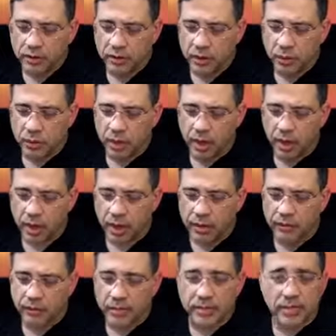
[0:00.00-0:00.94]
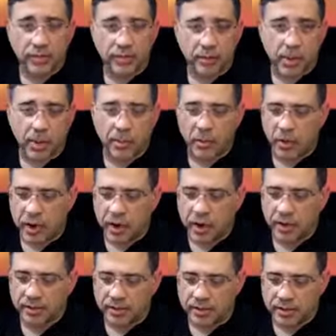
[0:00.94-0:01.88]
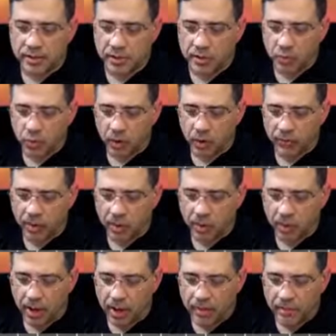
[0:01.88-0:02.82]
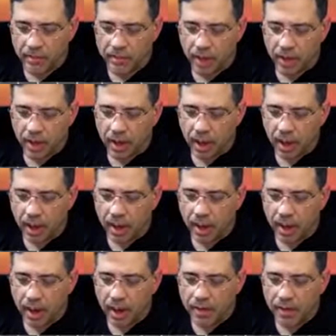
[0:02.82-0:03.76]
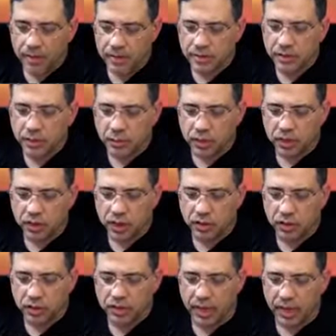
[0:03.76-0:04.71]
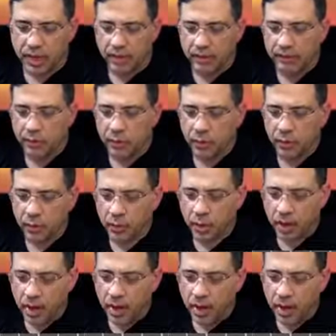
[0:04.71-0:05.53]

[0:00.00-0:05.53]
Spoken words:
So we have several Pomeranians, and this is one of our Poms. And this is what she looks like in the photo.